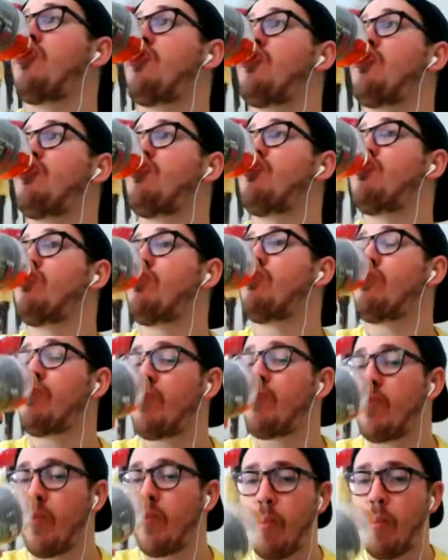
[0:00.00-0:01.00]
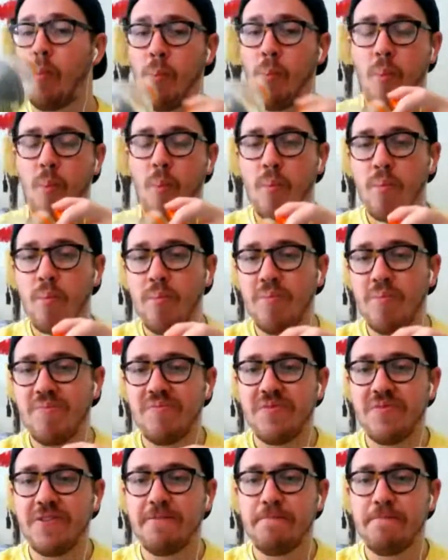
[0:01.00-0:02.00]
I mean, Valbuena,
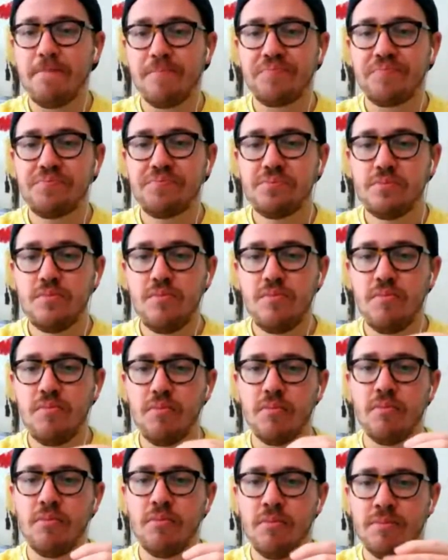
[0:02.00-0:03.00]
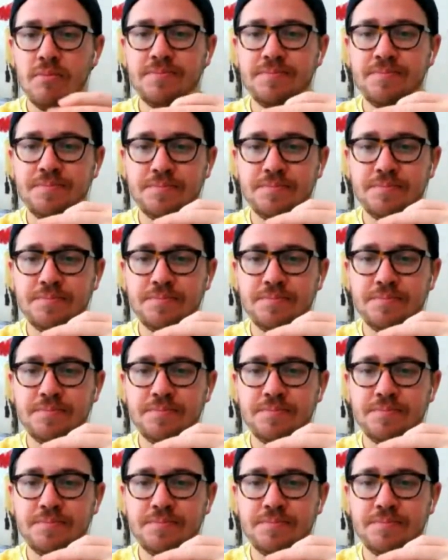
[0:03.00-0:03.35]
Erasmus, those even are decent